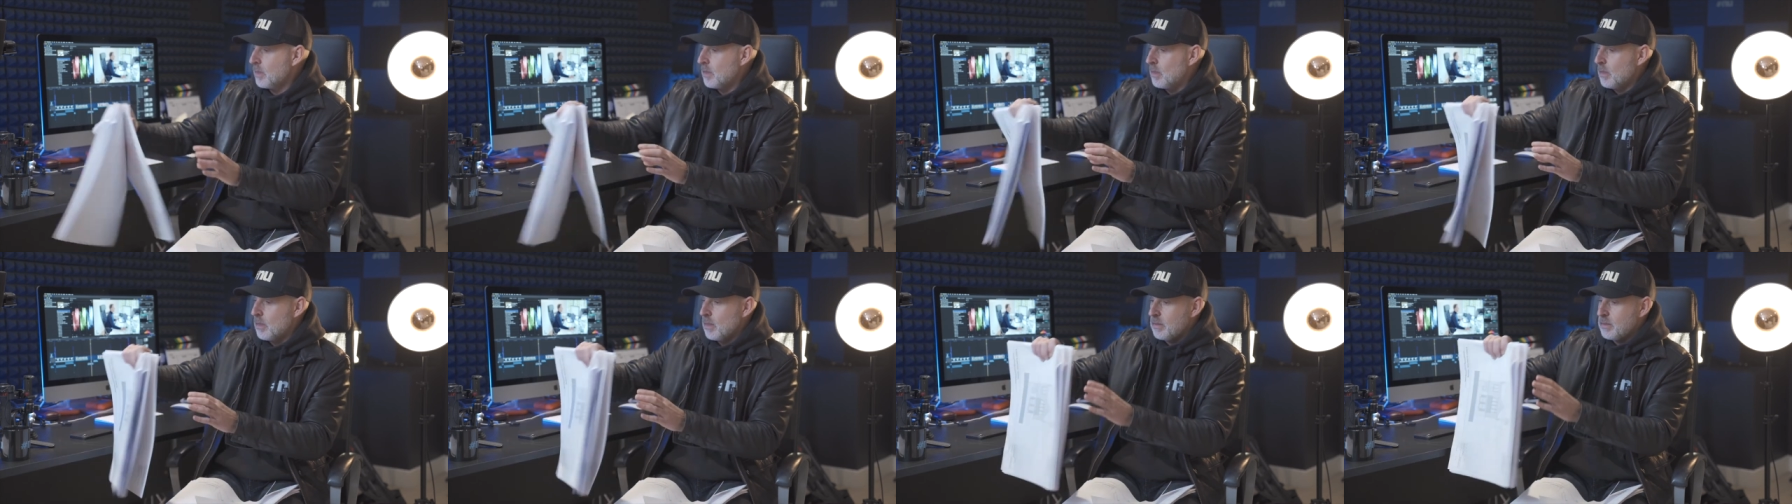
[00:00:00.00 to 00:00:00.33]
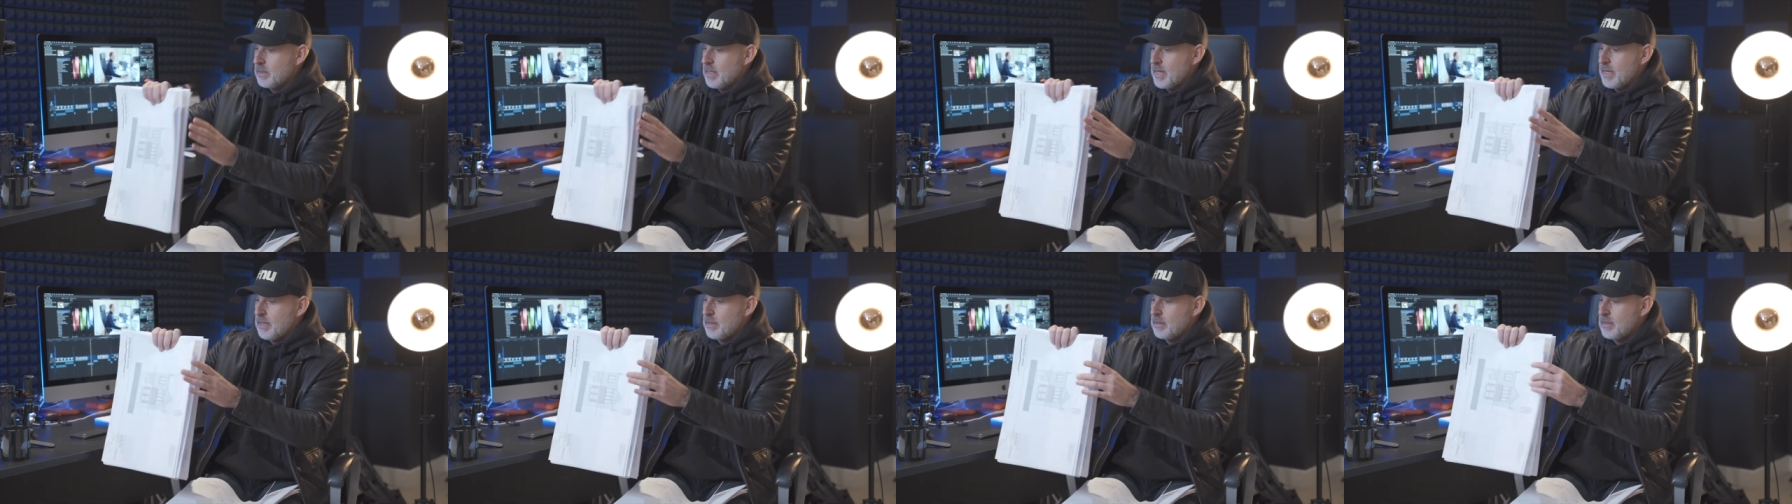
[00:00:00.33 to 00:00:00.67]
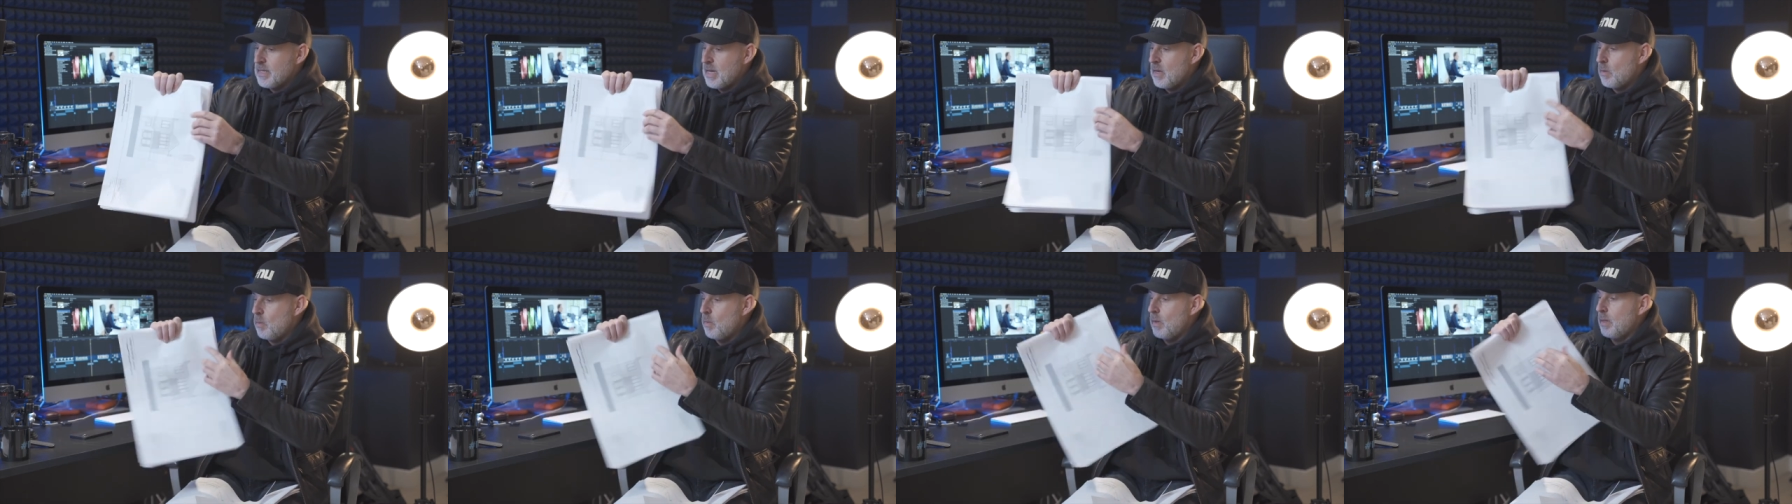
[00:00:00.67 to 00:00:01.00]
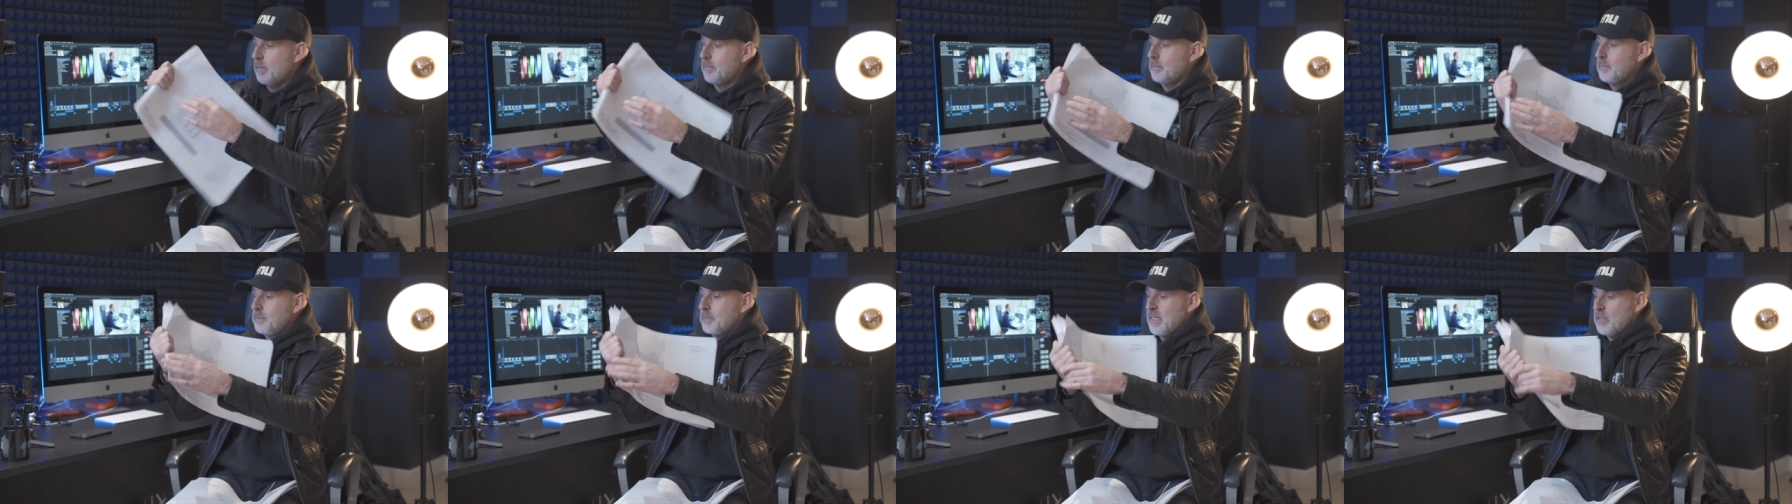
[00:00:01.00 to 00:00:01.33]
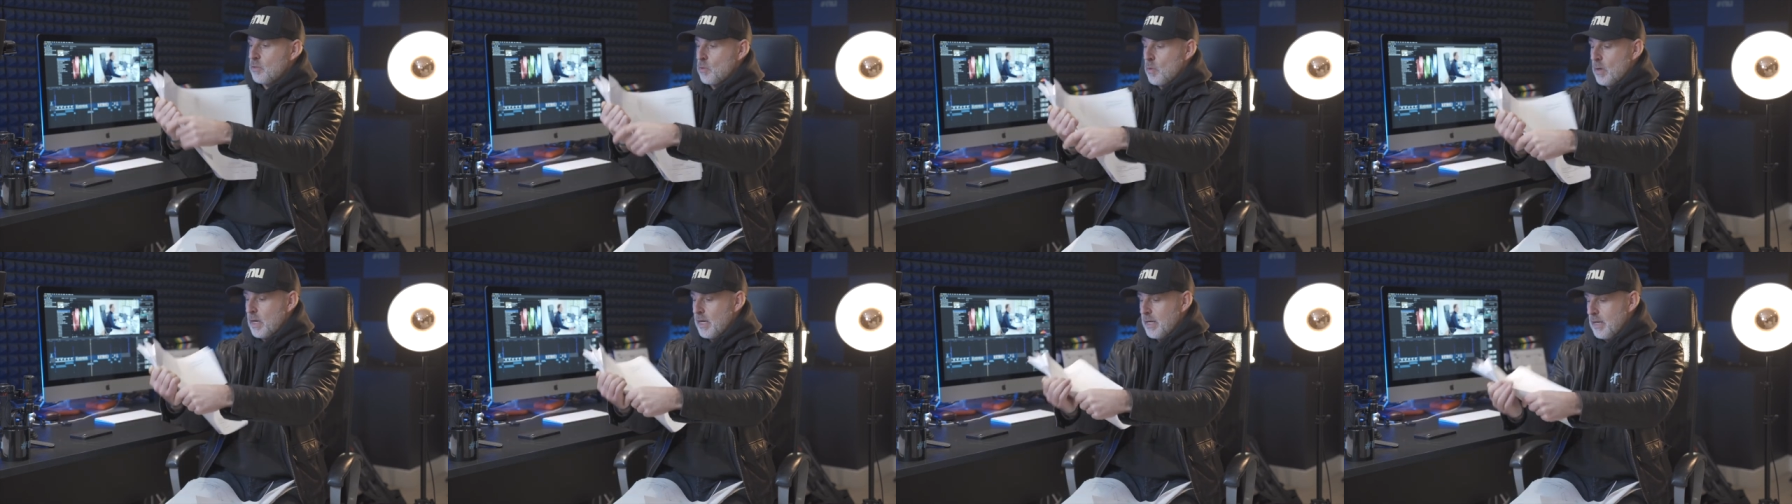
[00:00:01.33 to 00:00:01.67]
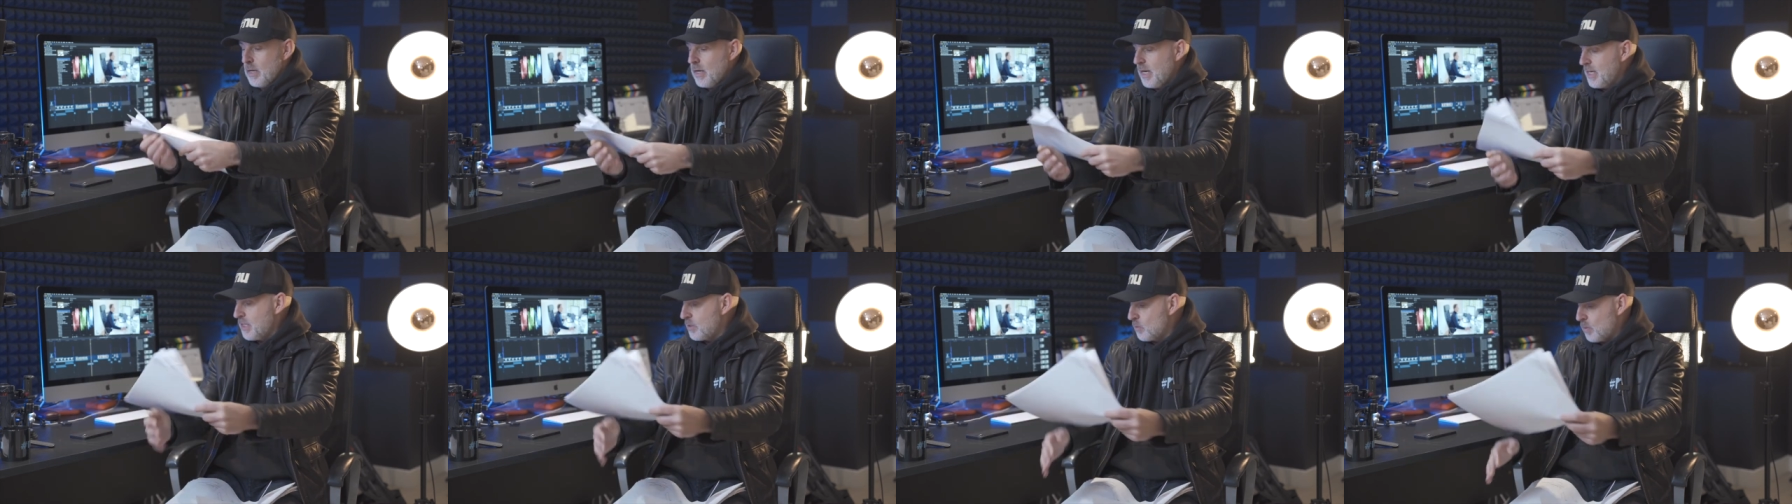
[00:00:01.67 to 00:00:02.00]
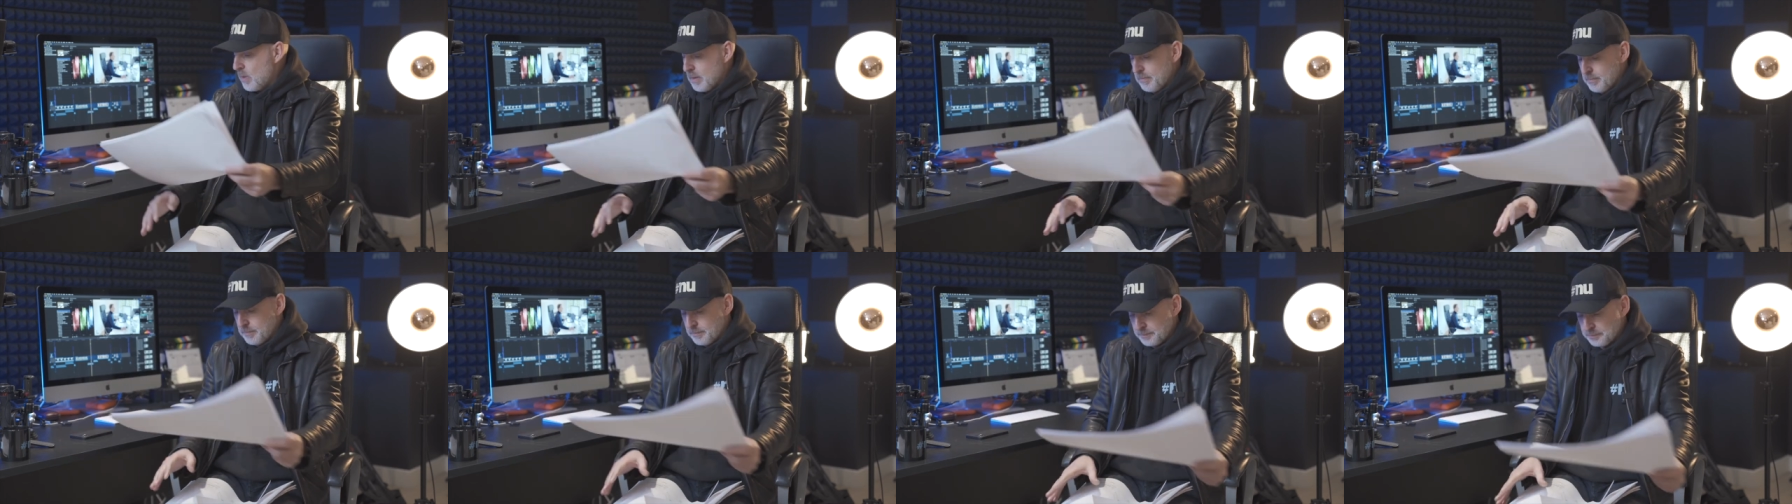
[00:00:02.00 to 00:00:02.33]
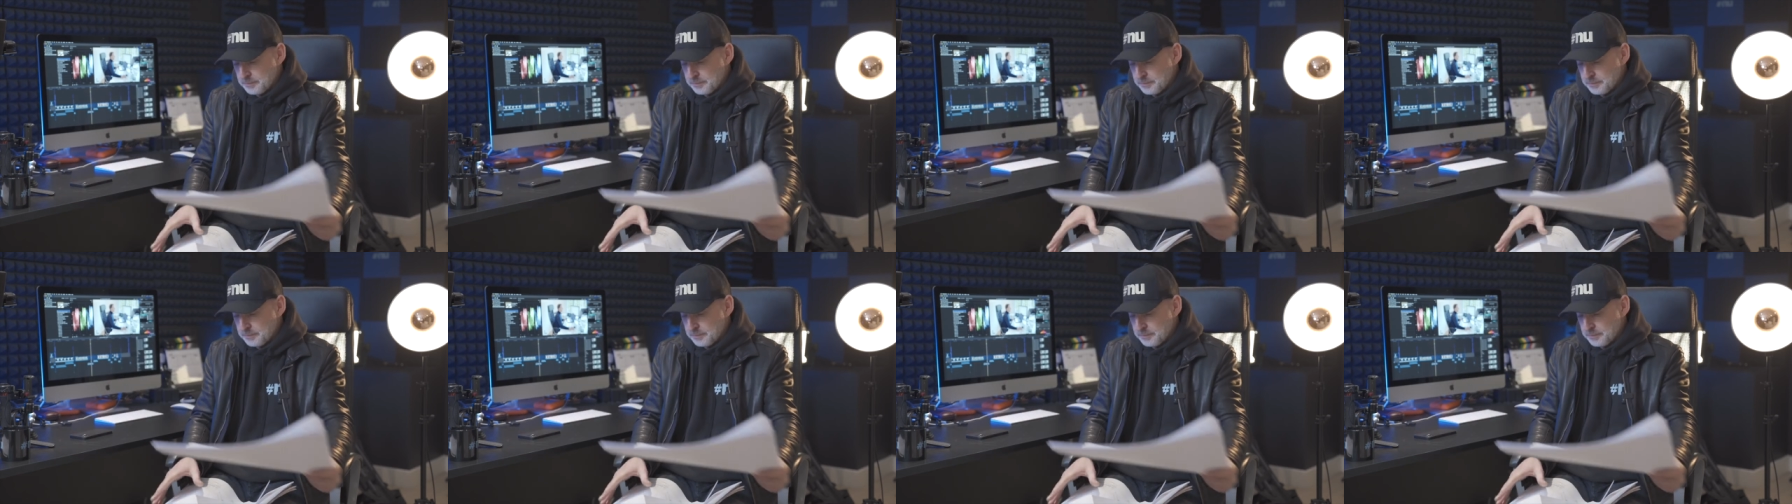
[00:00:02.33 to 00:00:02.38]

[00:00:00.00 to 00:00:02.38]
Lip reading: So that's that one, that's quite a nice one.